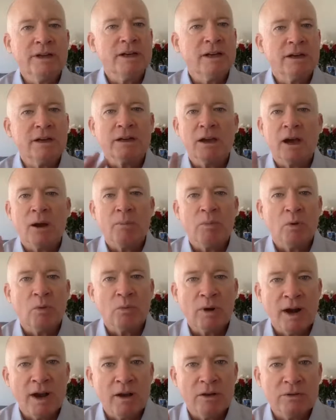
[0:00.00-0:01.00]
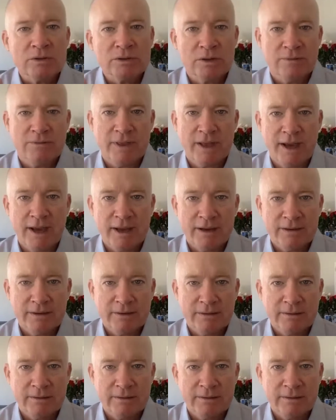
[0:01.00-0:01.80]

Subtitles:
done a couple rounds of that.